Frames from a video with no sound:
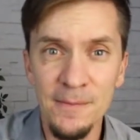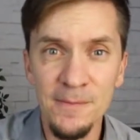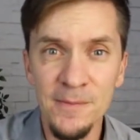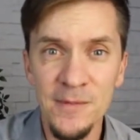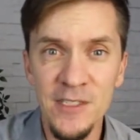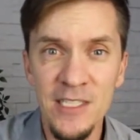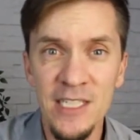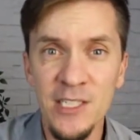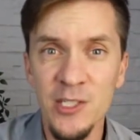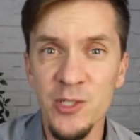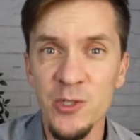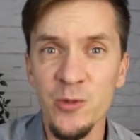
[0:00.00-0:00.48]

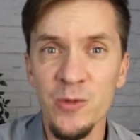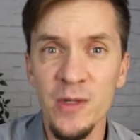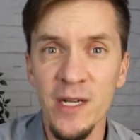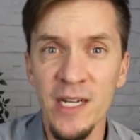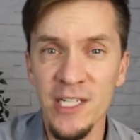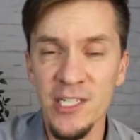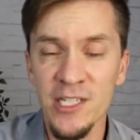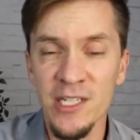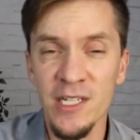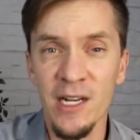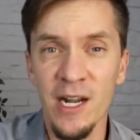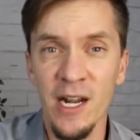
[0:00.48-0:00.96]

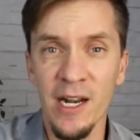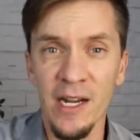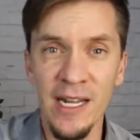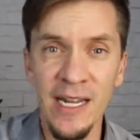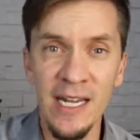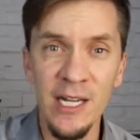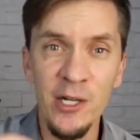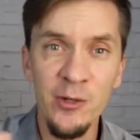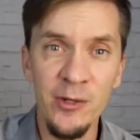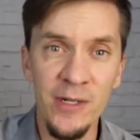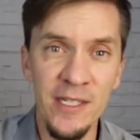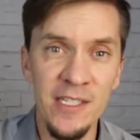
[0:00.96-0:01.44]
situation, an
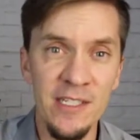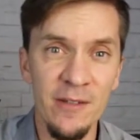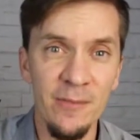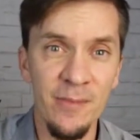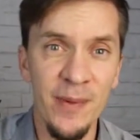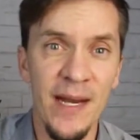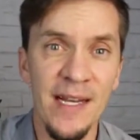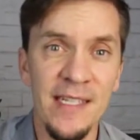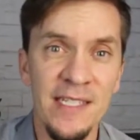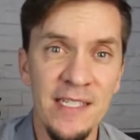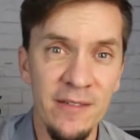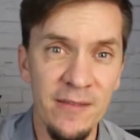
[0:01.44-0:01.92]
increase of
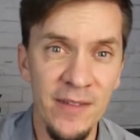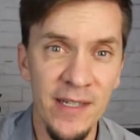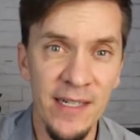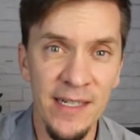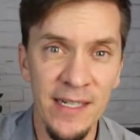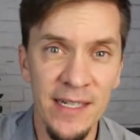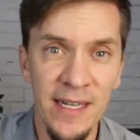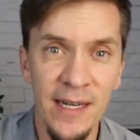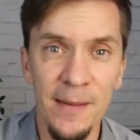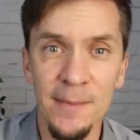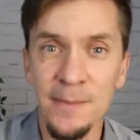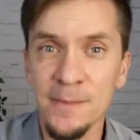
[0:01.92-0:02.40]
passive
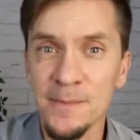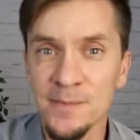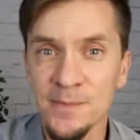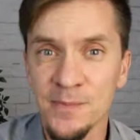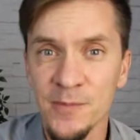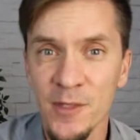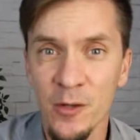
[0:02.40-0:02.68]
income.